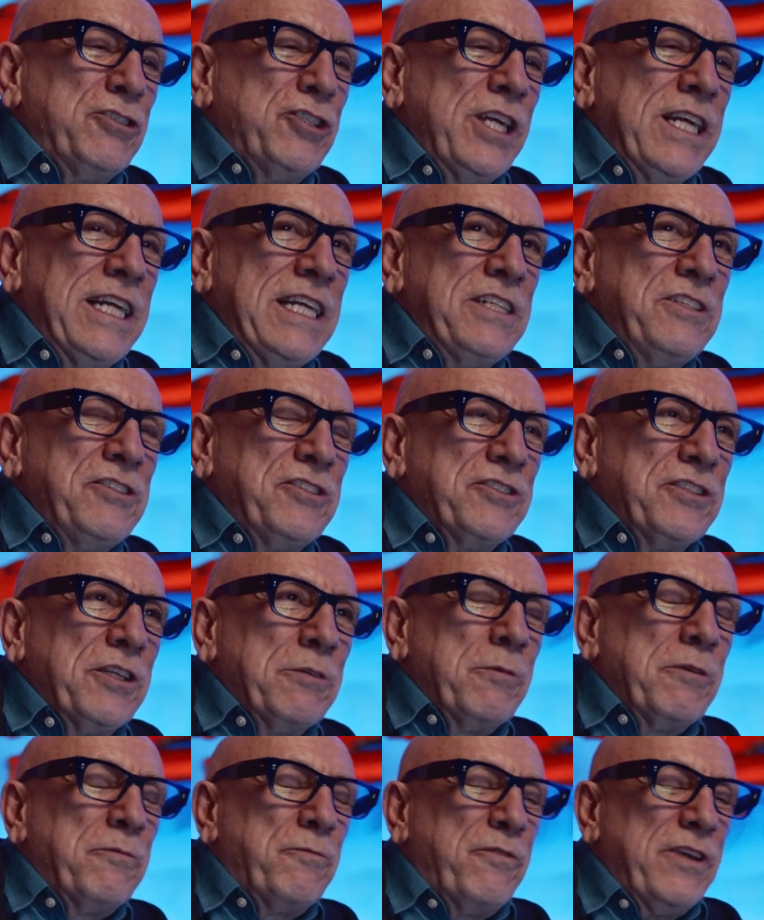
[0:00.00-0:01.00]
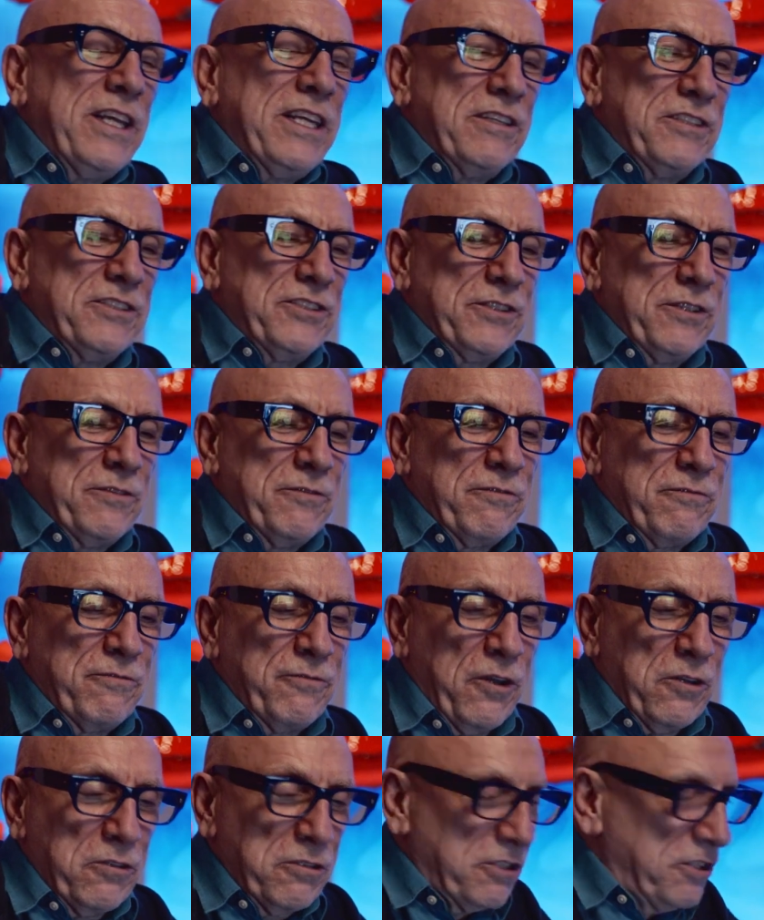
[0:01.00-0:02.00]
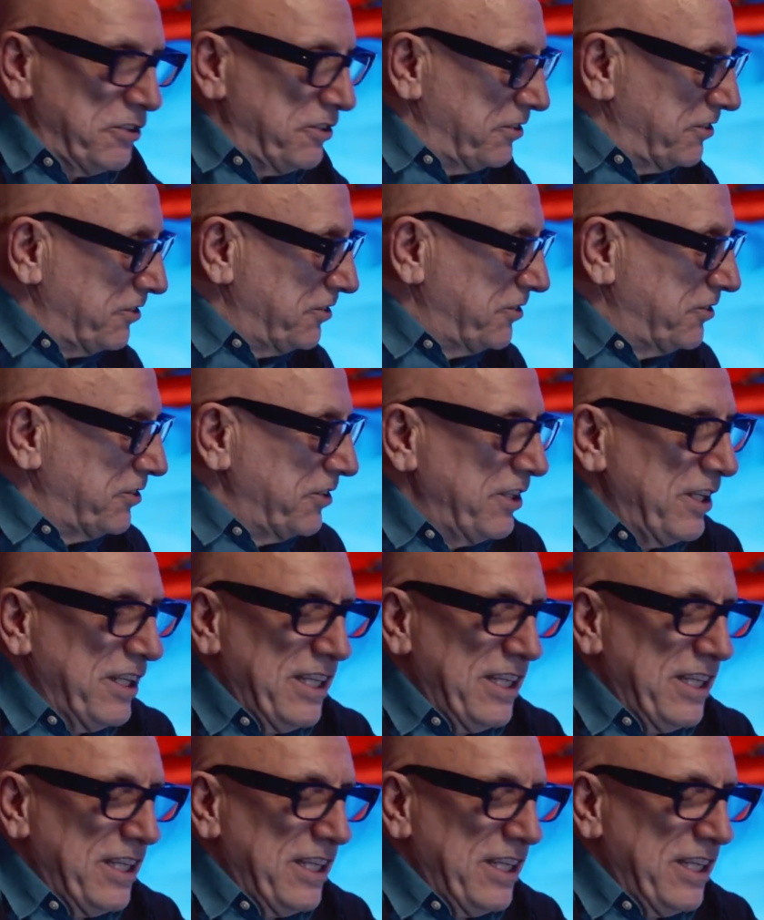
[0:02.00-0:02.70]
change. There were figures of falcons,